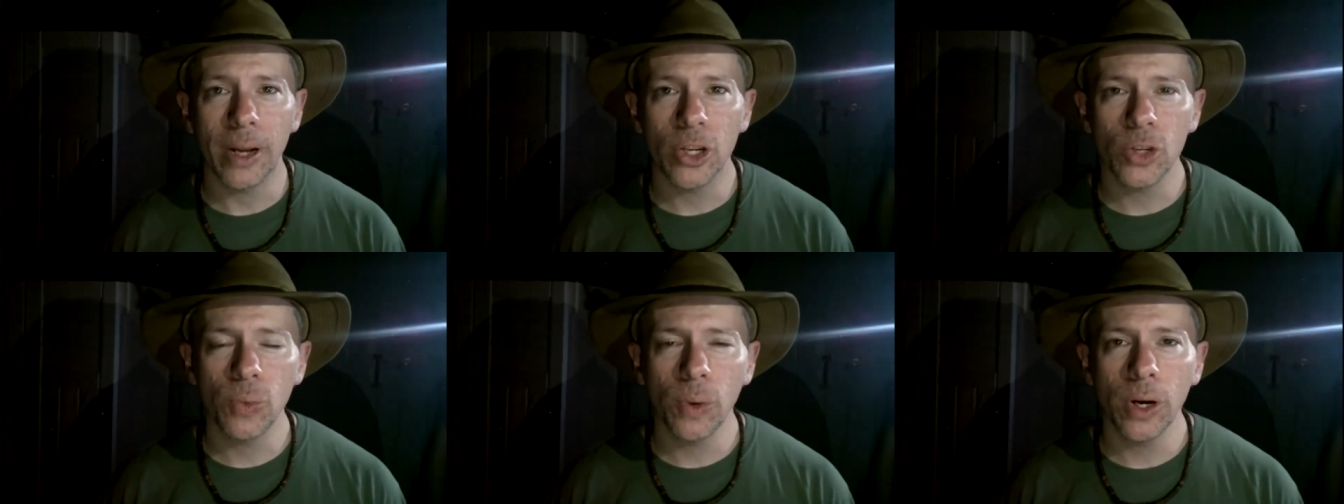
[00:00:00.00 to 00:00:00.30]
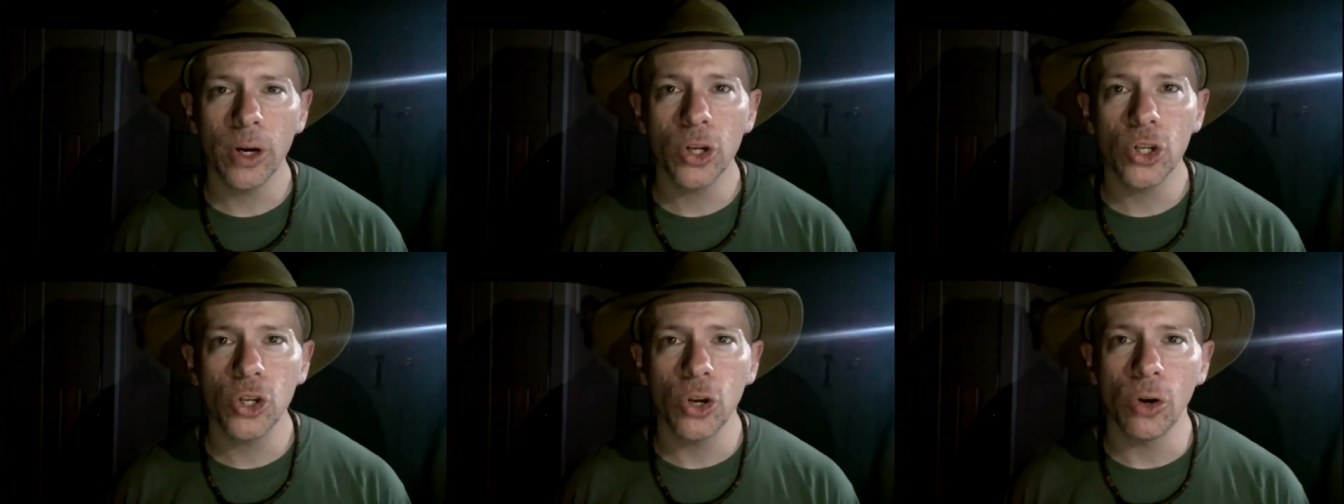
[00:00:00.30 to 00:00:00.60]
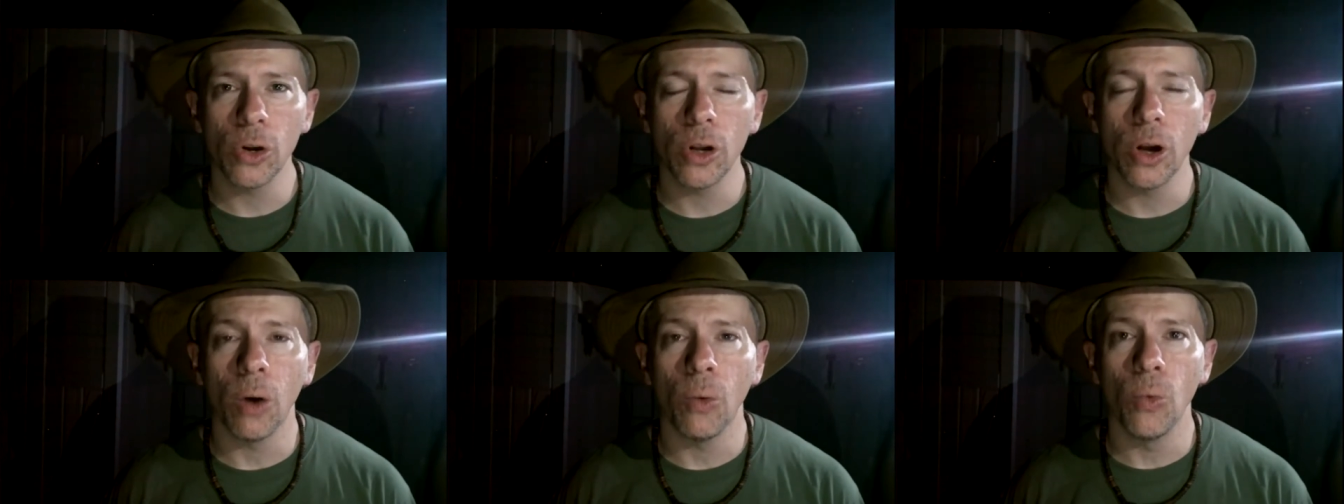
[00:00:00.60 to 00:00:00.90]
but I just wanted to
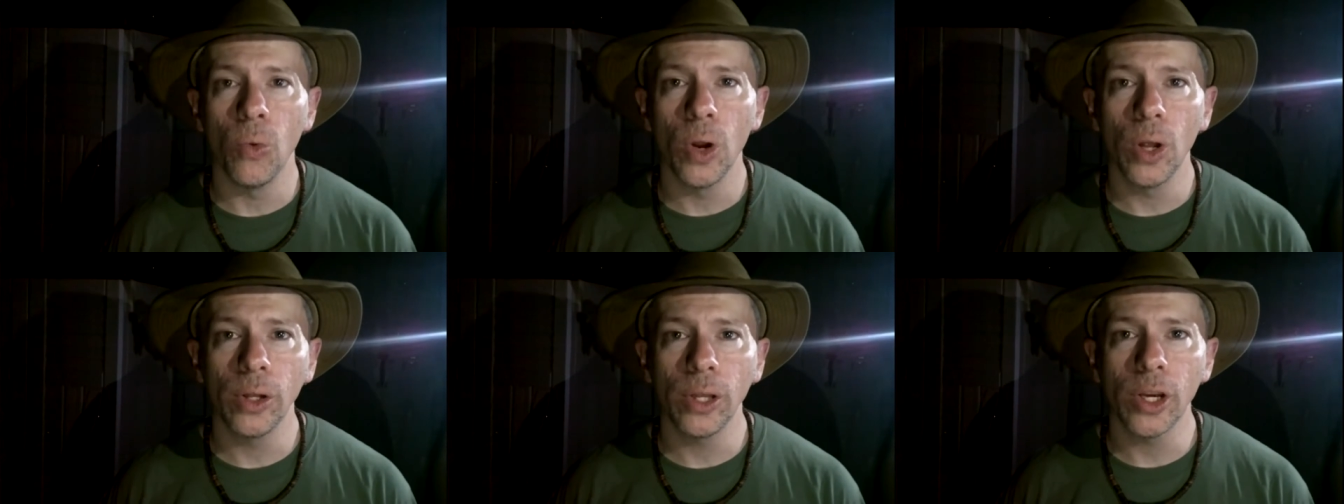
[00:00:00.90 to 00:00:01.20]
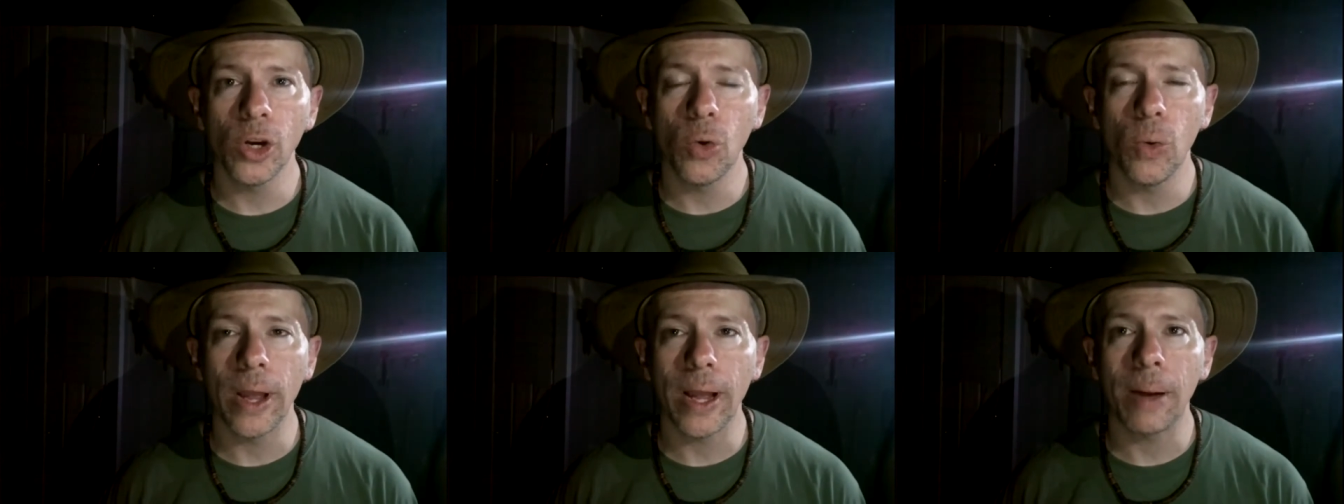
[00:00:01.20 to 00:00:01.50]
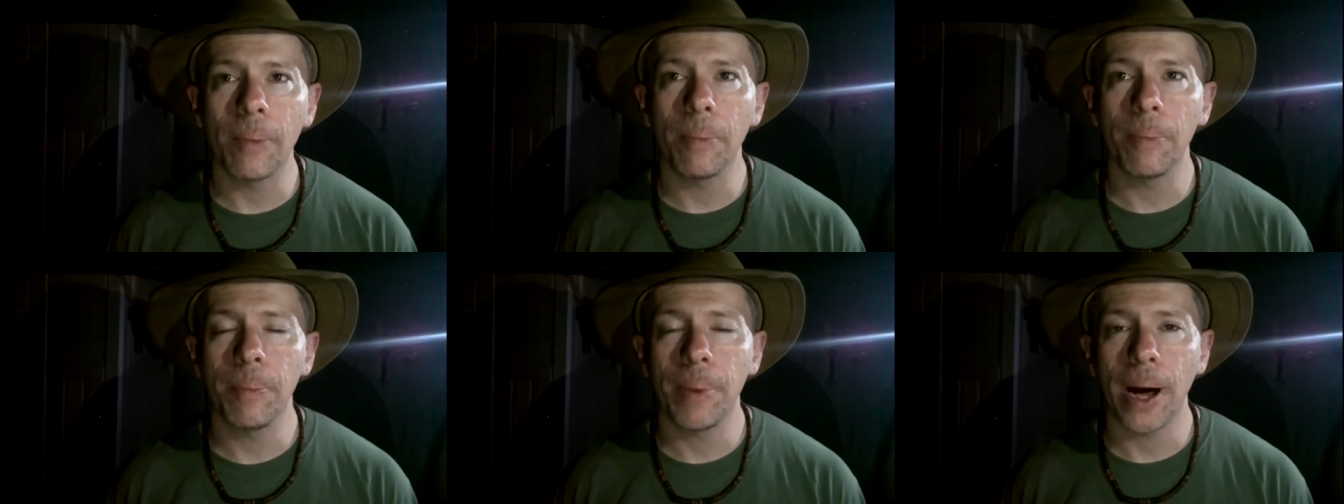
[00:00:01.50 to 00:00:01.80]
show you a really
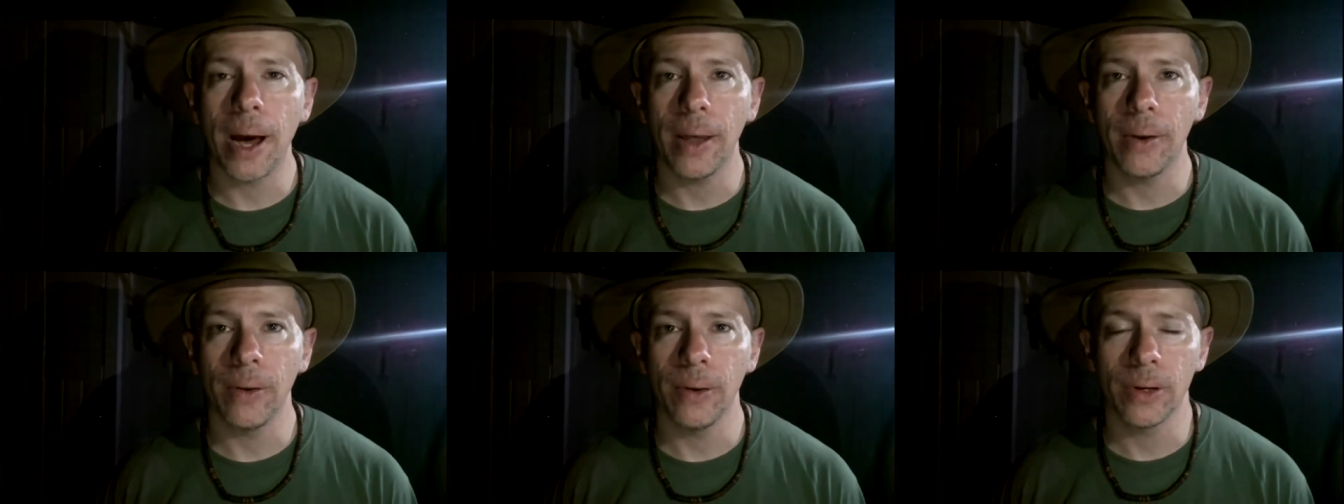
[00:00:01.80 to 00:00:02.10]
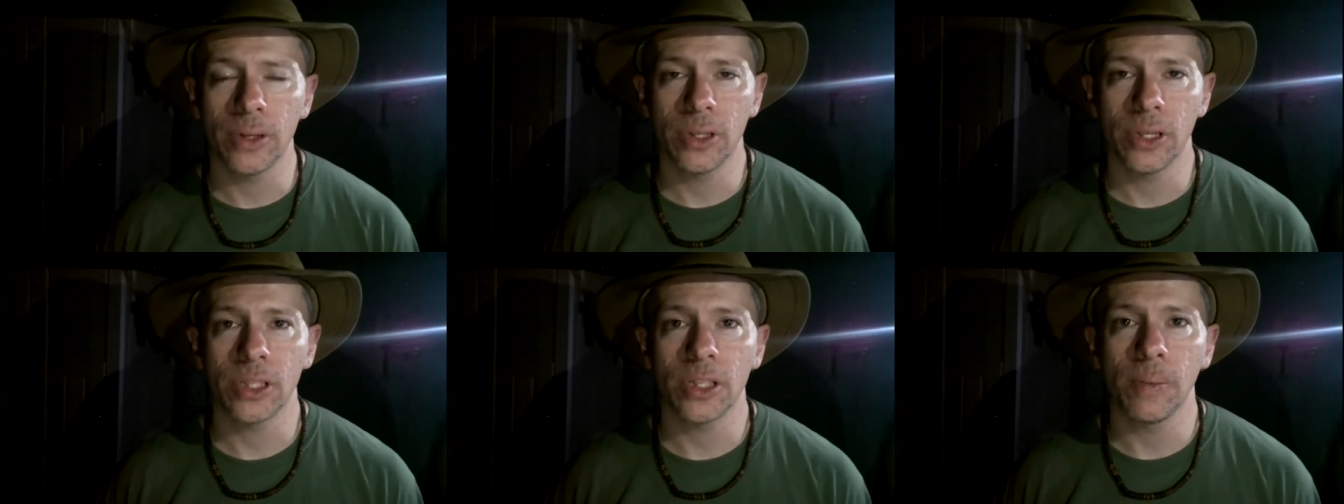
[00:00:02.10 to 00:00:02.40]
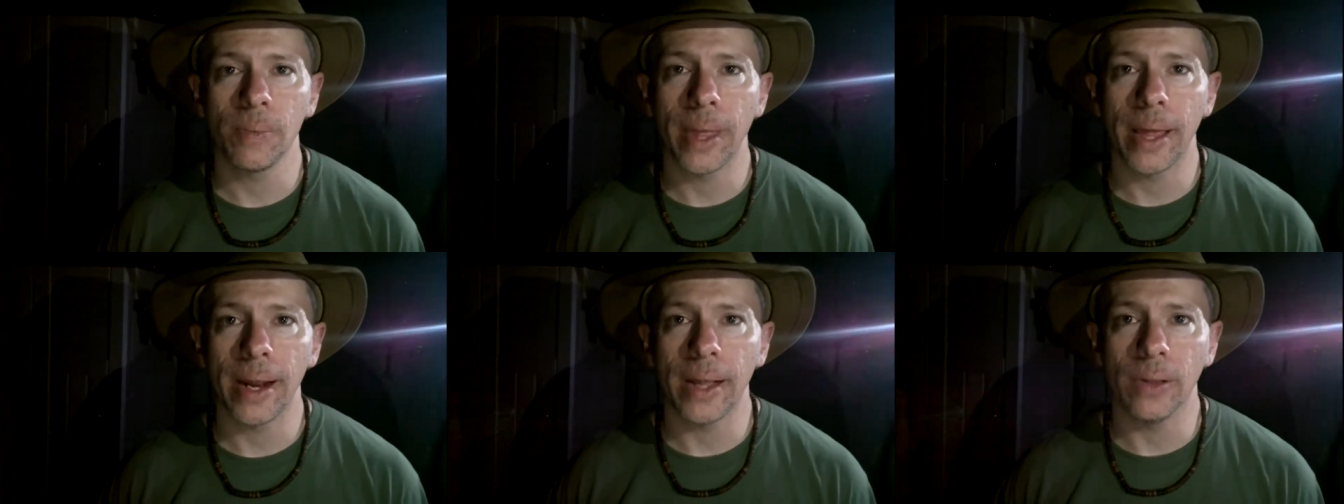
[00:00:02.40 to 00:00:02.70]
quick pot hook
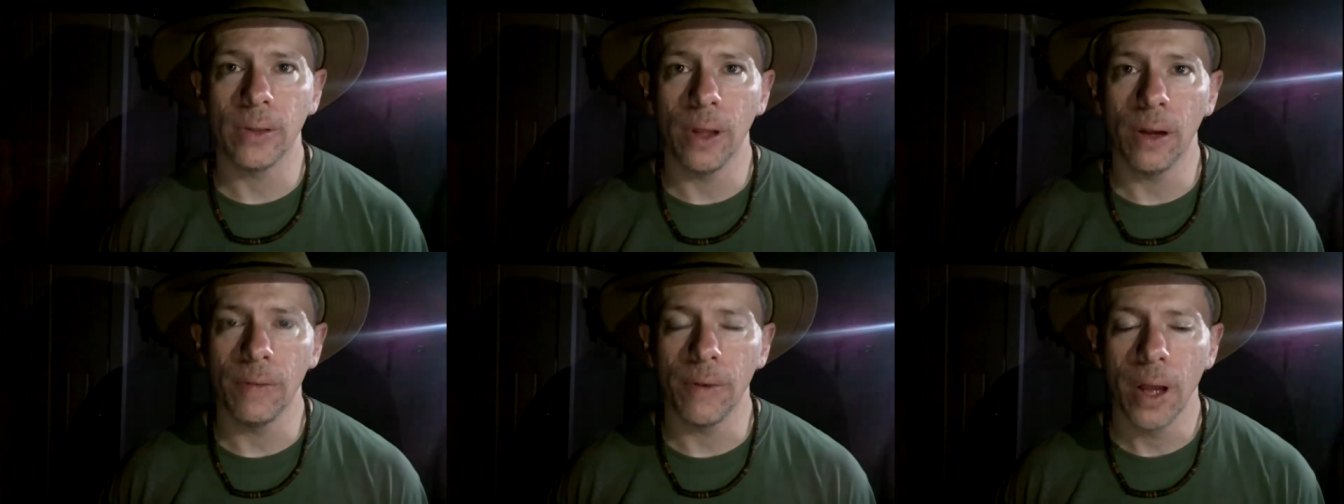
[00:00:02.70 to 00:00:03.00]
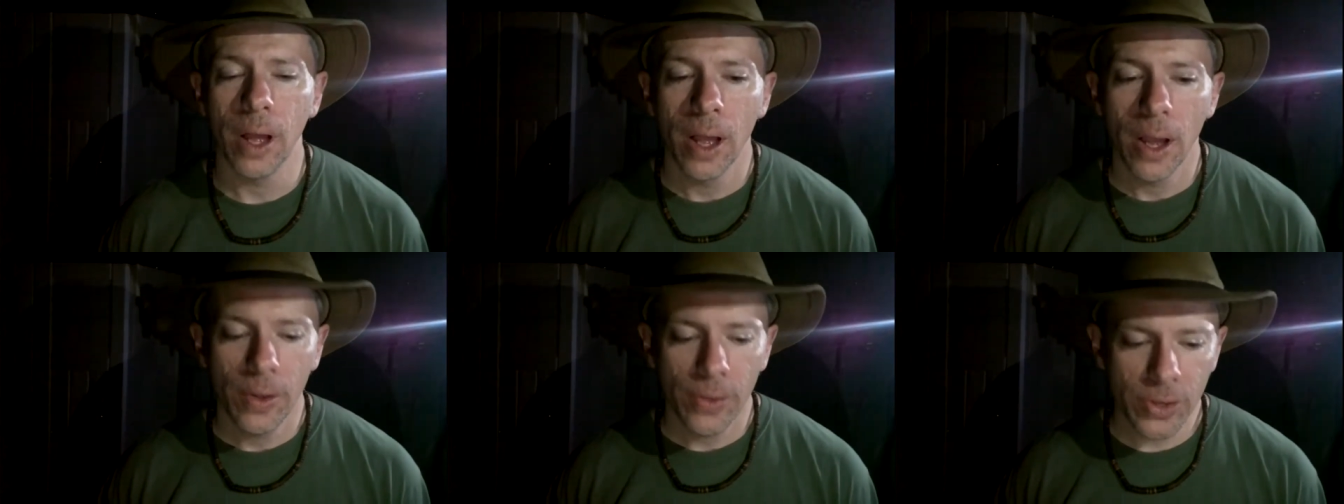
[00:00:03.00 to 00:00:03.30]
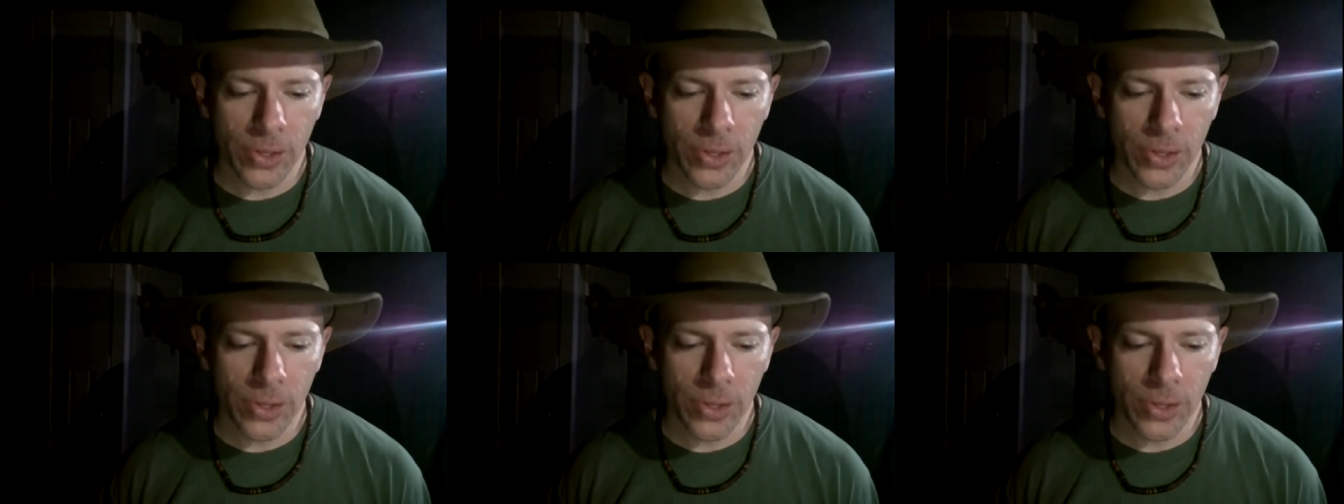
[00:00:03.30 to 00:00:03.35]
system that I love.